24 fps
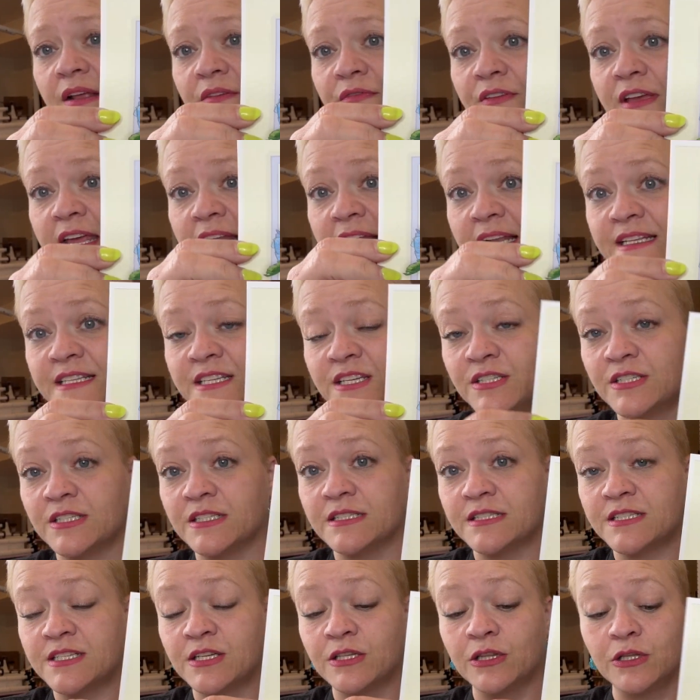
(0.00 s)
of get
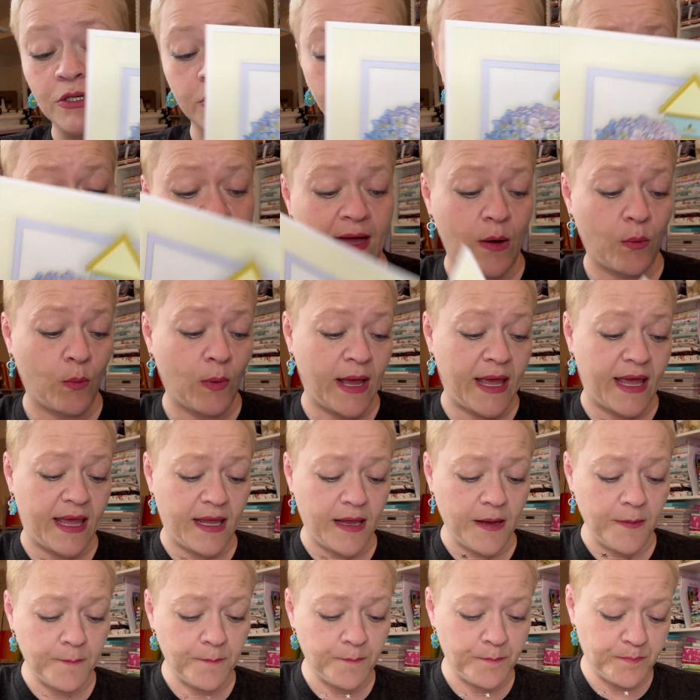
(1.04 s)
it to look that
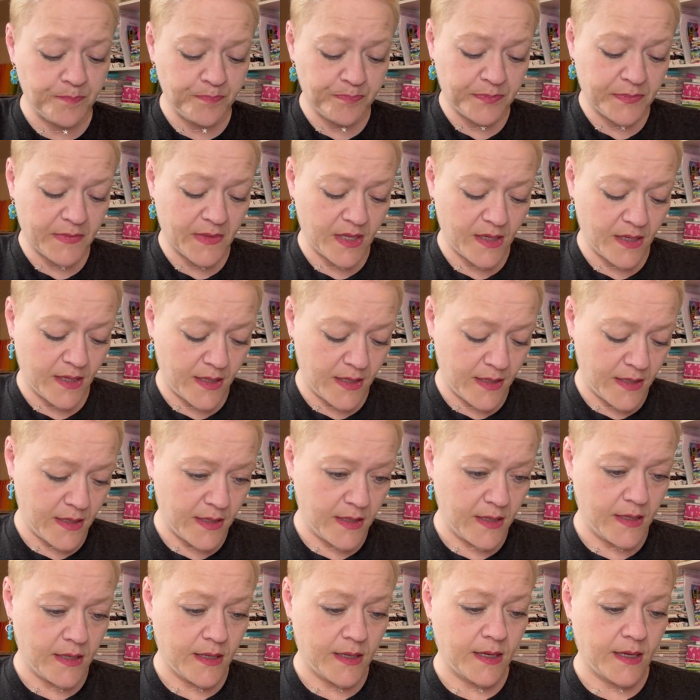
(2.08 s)
way.
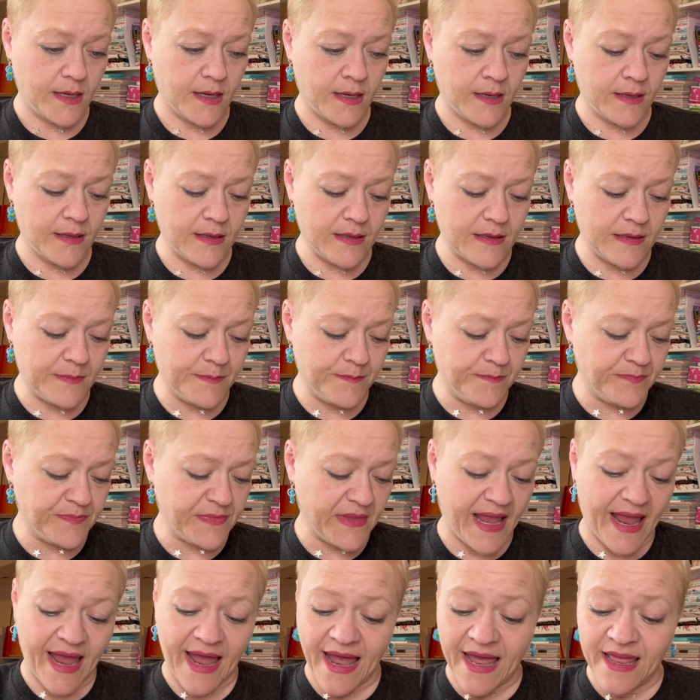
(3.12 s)
And
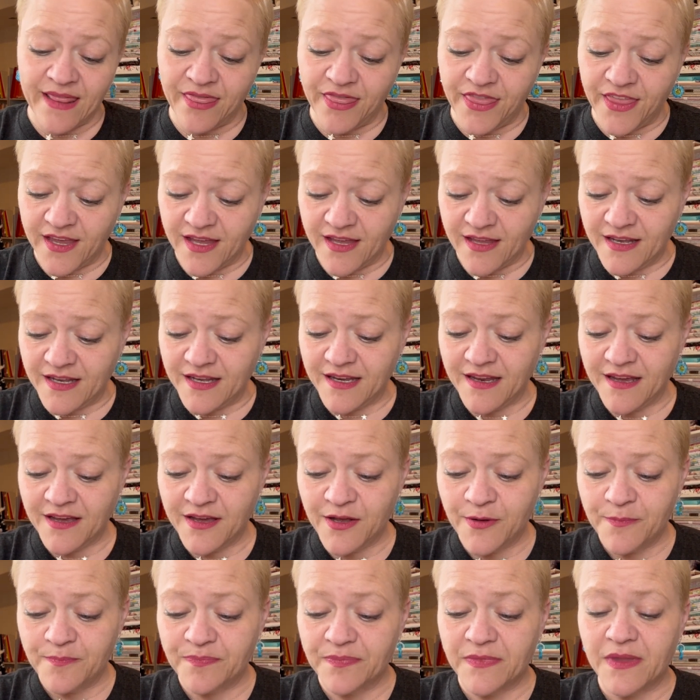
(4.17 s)
then
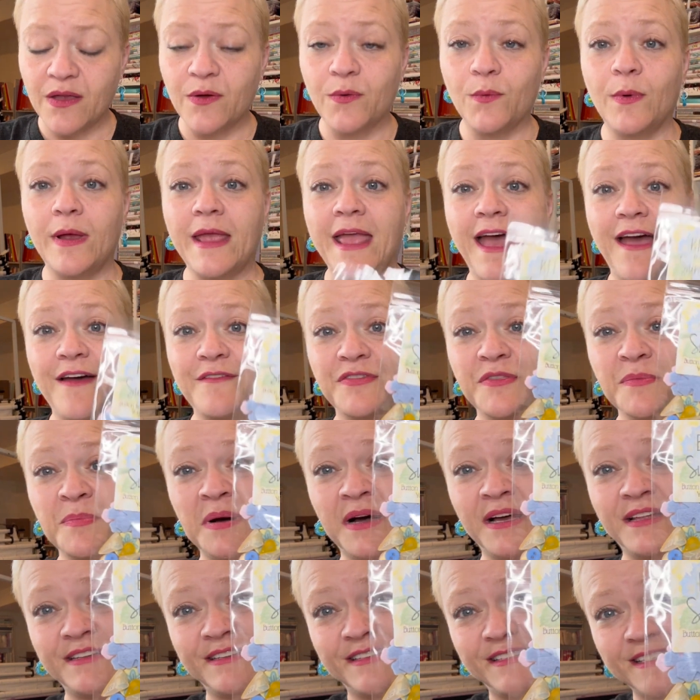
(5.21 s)
we have the
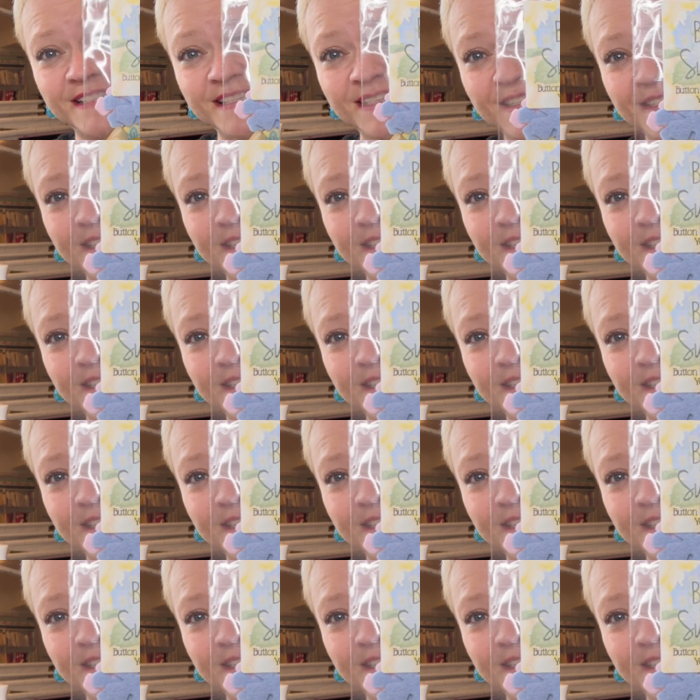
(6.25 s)
buttons.